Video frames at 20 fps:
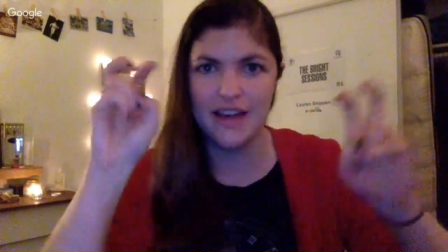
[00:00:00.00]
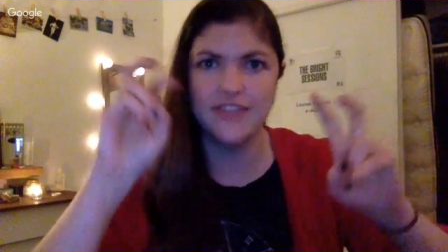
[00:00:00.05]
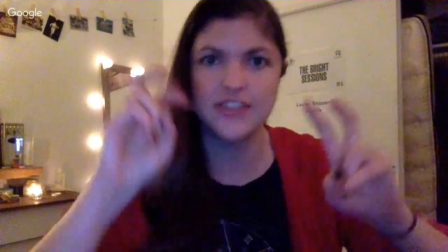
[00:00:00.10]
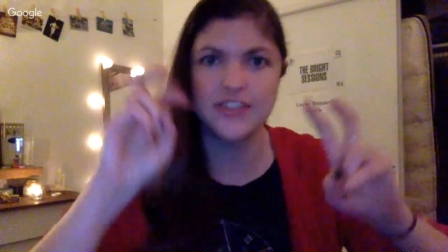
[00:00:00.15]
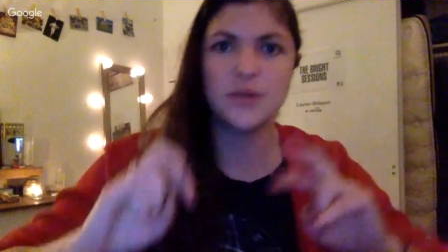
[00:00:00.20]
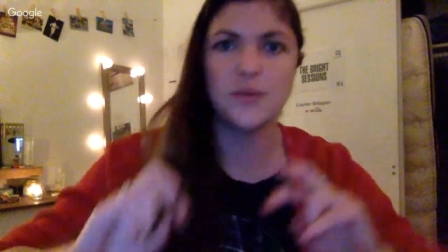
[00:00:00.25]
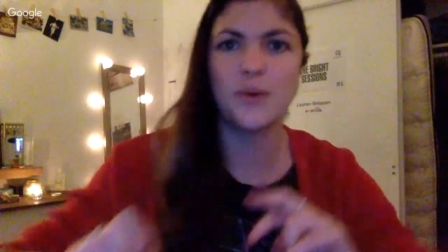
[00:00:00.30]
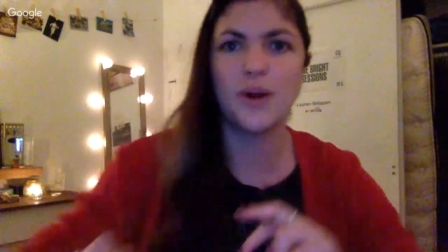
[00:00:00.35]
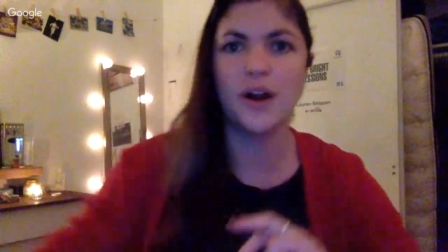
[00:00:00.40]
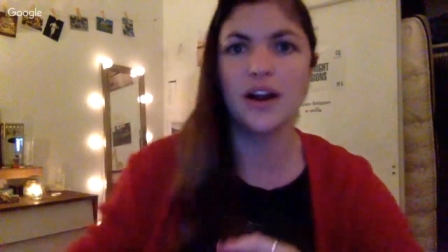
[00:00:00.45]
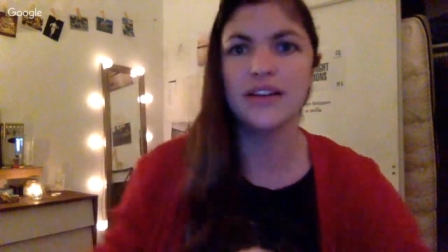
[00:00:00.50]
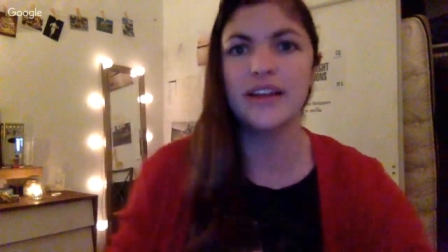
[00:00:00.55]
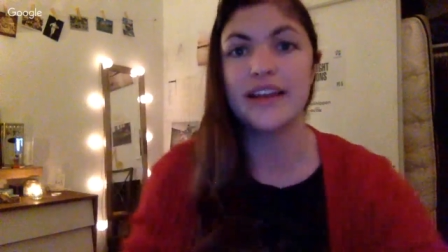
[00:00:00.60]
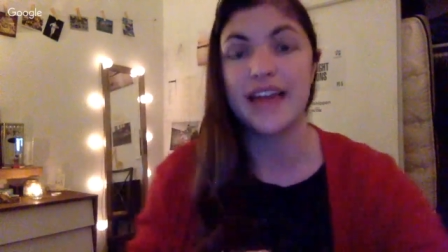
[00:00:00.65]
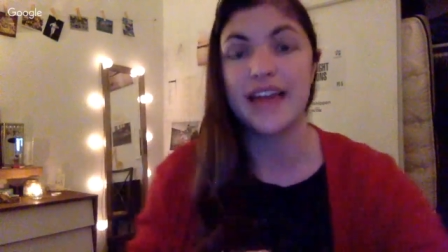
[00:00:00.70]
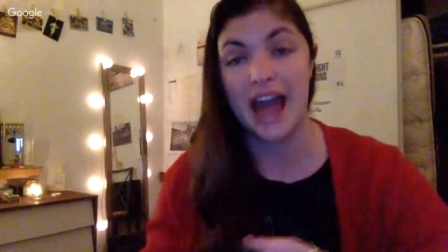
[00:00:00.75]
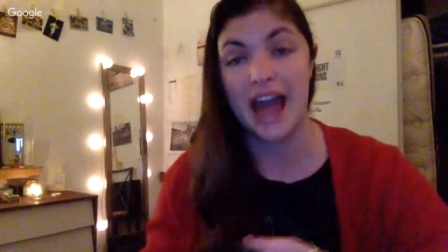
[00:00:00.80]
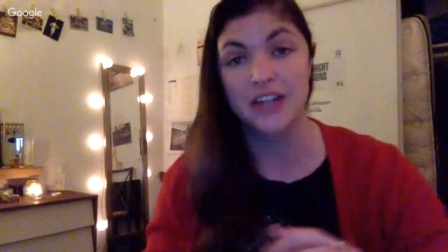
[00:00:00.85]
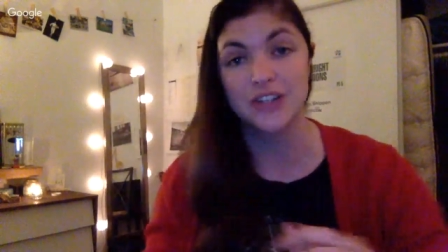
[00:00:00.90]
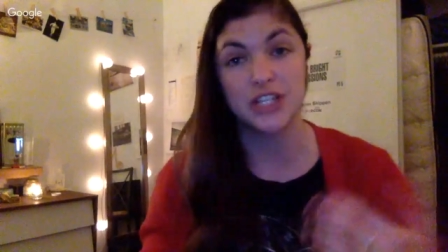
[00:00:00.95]
as it were, like
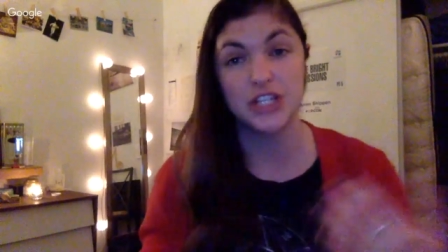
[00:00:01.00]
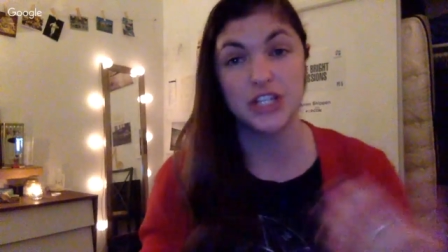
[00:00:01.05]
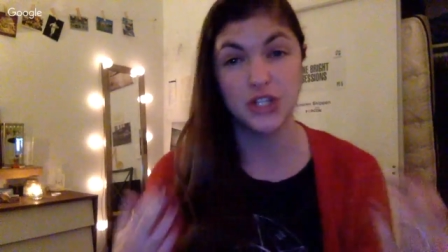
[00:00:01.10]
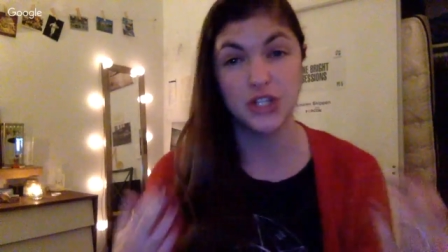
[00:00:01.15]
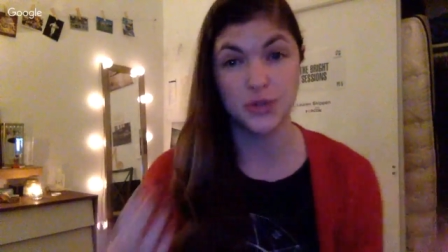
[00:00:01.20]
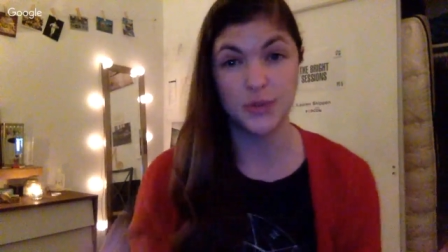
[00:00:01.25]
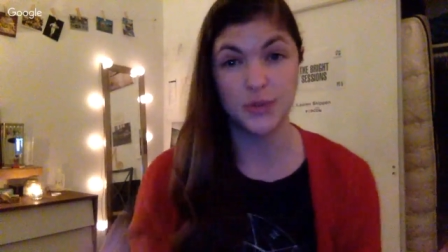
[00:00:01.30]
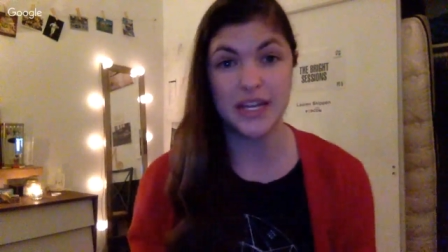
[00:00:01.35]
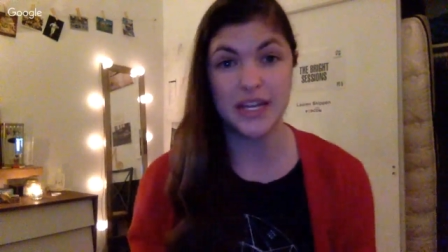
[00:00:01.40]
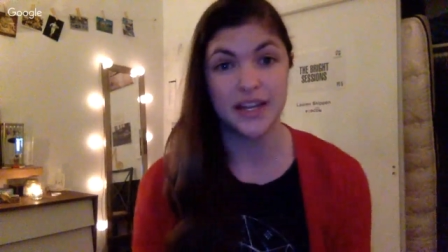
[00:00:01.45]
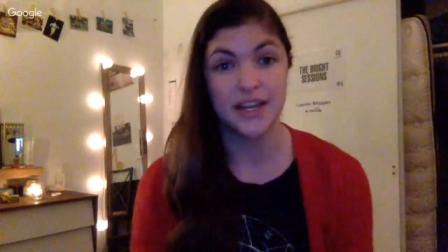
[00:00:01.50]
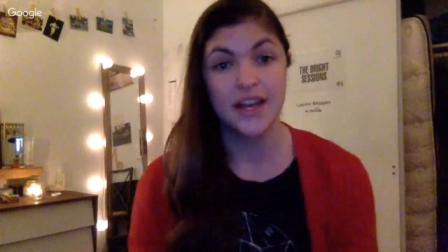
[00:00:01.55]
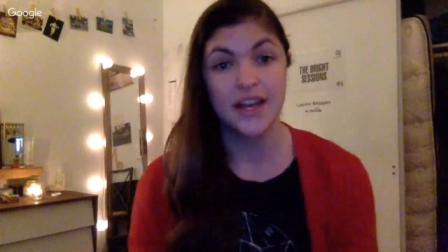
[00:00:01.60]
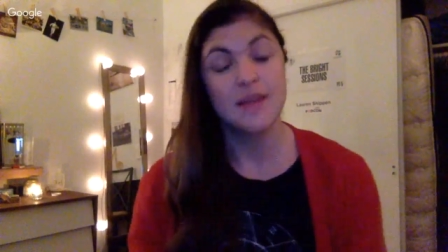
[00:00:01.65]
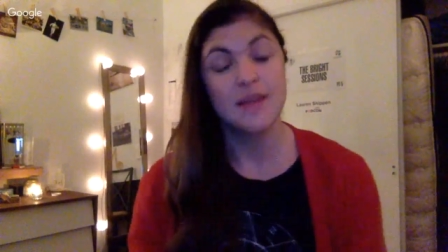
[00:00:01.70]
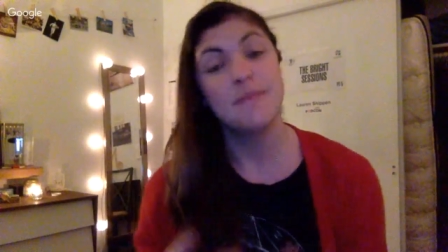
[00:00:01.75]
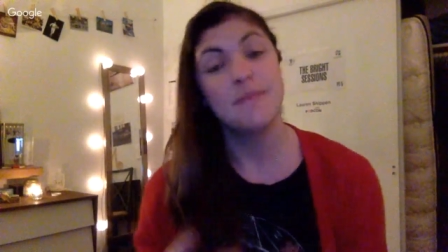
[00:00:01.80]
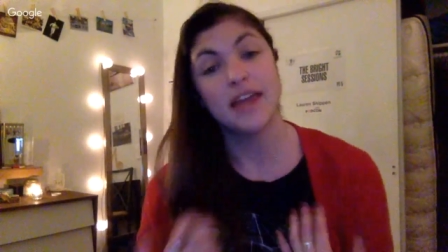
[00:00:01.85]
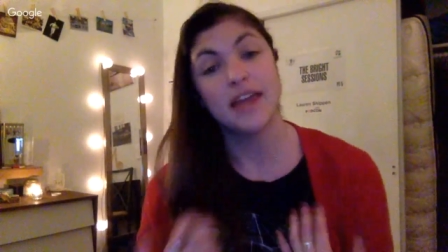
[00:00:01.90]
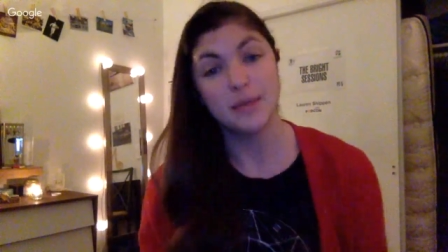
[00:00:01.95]
actually treat
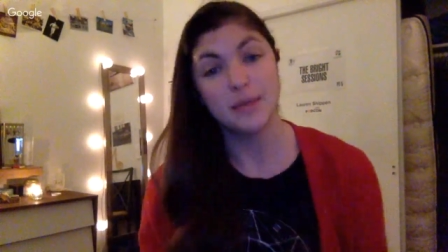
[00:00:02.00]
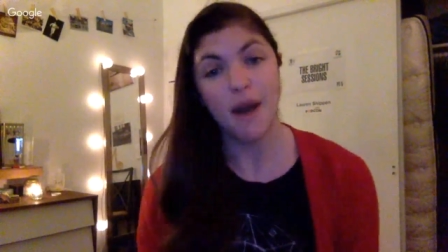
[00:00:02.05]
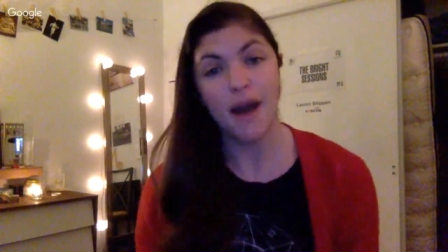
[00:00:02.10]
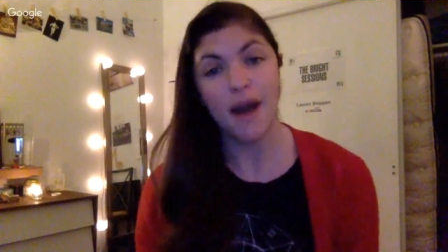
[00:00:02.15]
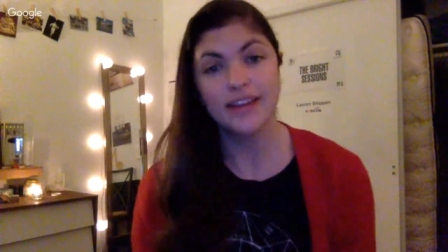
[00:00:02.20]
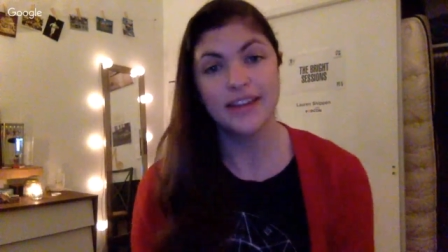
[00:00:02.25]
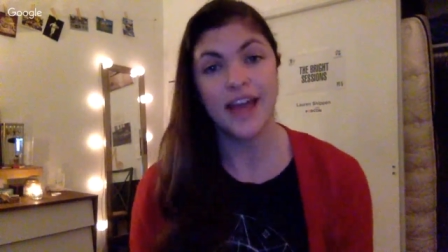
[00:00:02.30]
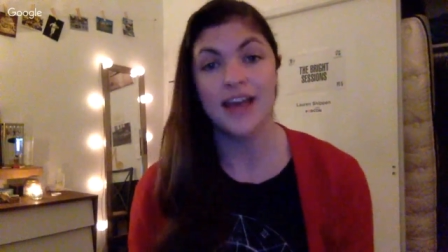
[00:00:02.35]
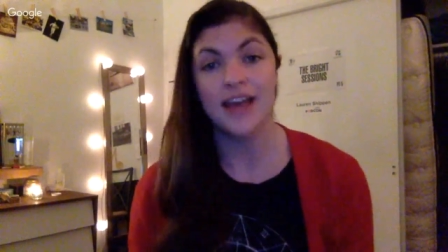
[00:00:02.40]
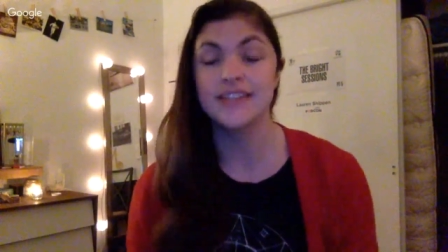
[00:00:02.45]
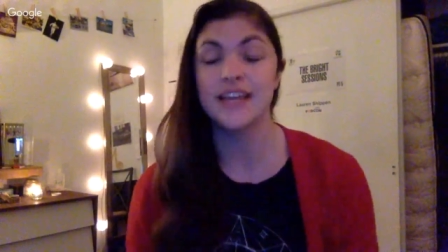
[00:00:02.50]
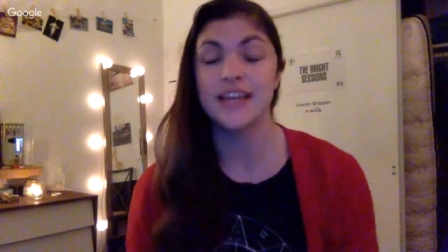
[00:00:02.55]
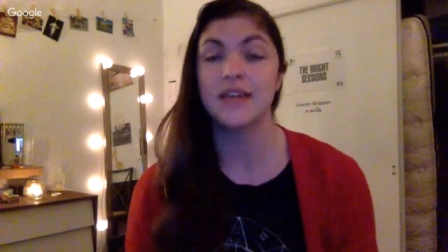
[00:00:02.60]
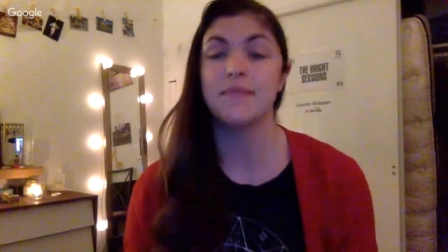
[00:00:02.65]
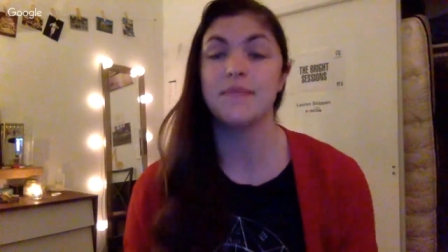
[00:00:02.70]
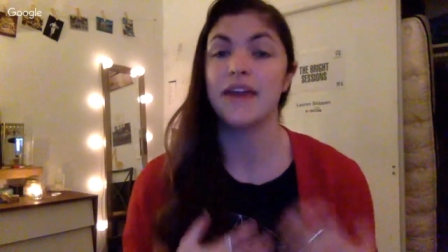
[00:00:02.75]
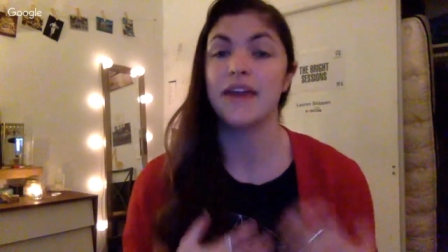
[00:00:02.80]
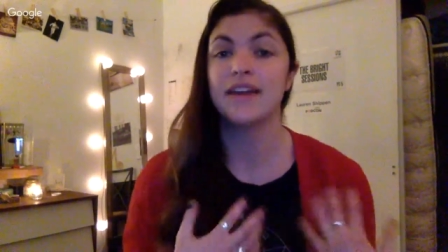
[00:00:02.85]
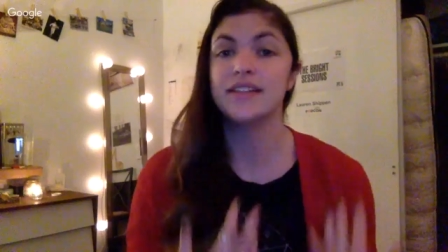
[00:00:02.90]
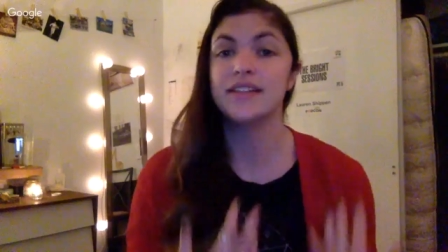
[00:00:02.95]
making a podcast like
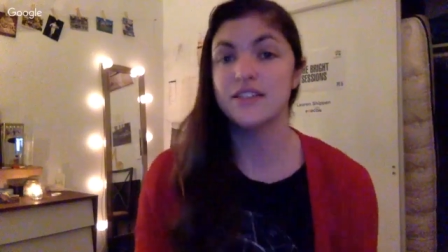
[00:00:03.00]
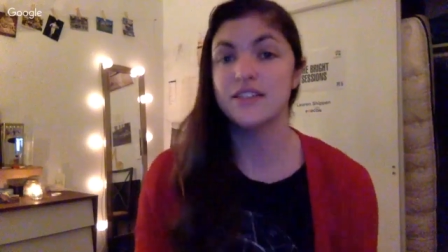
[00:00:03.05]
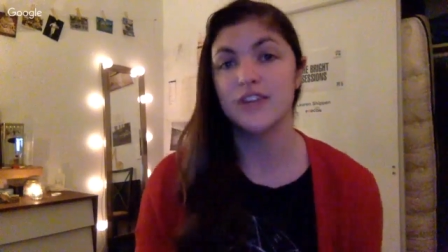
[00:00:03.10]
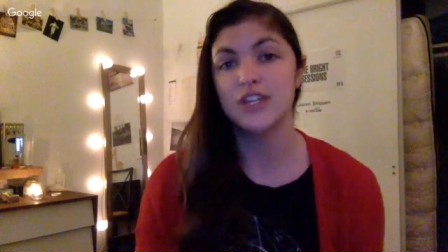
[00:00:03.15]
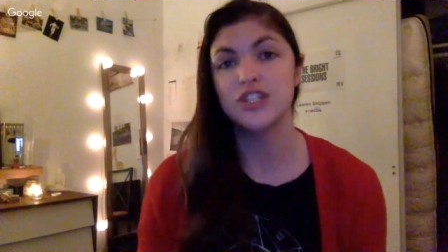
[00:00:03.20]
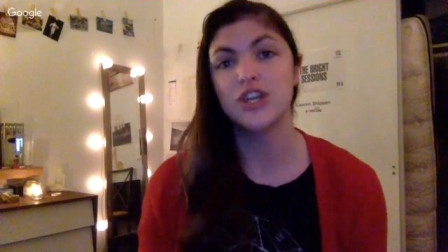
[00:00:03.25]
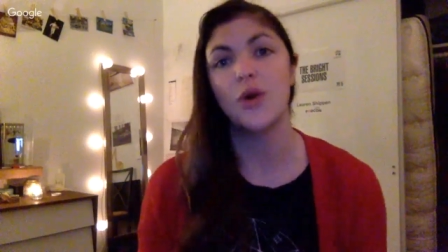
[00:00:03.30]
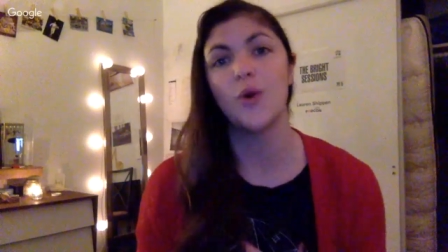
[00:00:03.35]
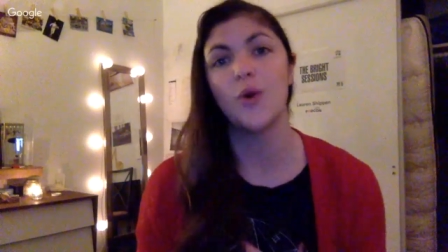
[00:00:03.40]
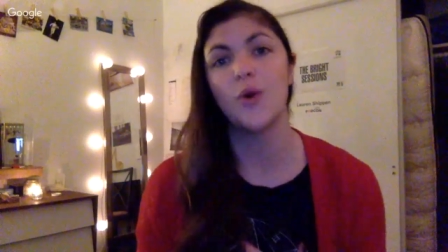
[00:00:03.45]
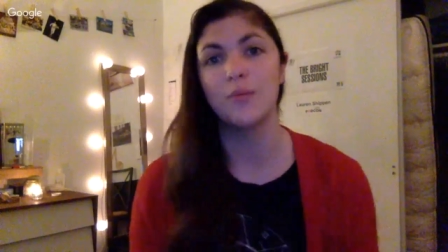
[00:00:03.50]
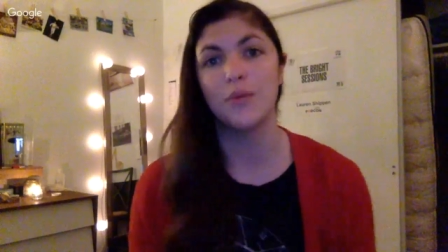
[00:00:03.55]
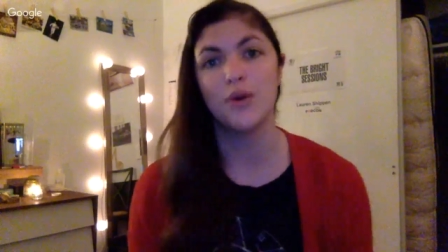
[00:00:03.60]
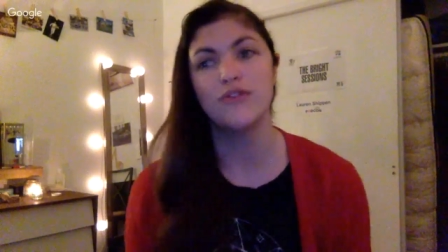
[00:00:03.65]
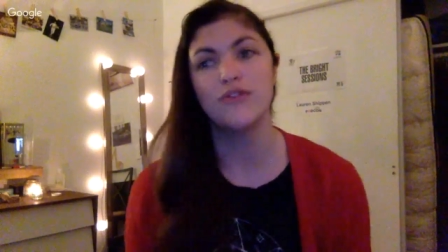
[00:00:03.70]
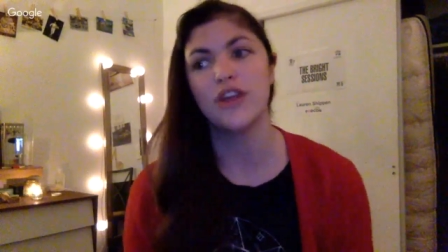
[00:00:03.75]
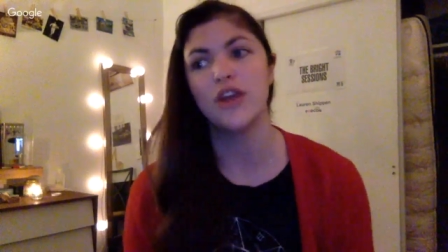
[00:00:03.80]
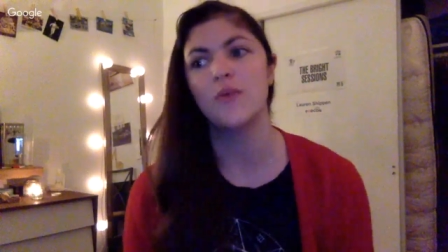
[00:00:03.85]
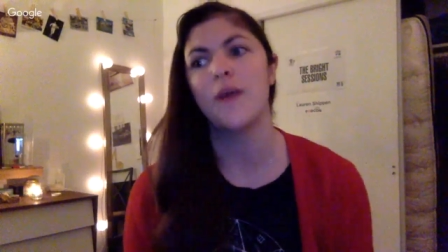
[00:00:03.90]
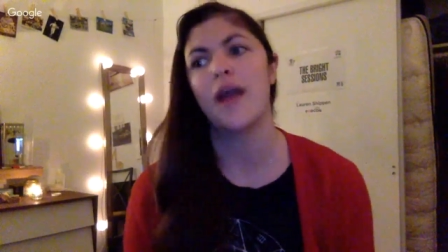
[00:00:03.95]
making a TV show or a
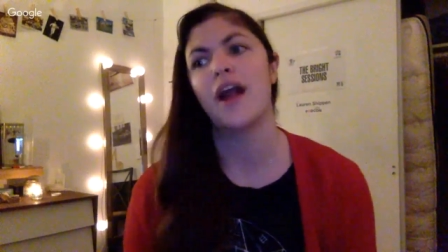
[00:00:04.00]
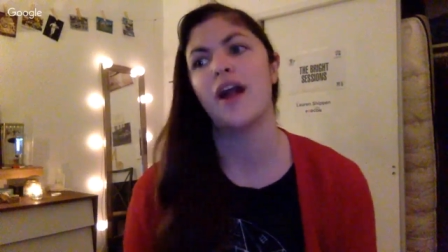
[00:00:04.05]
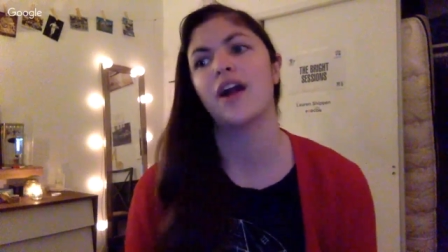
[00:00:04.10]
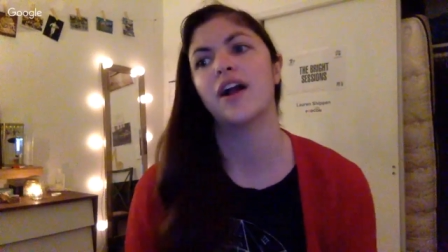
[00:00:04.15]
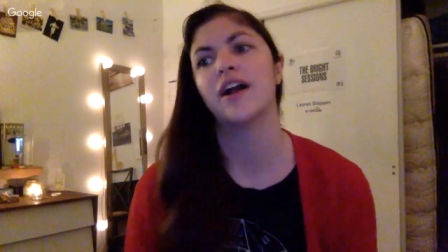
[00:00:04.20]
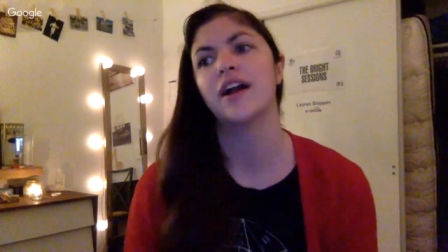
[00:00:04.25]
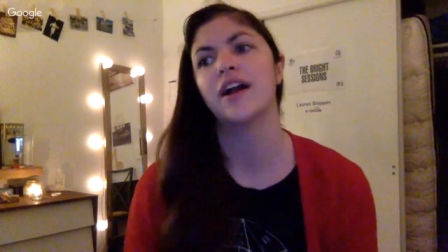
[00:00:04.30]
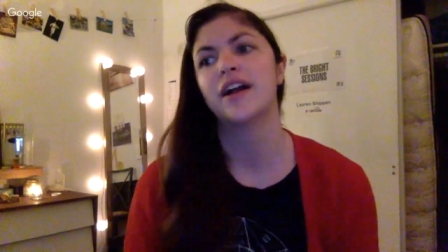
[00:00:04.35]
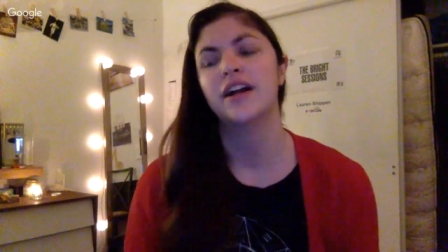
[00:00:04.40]
movie where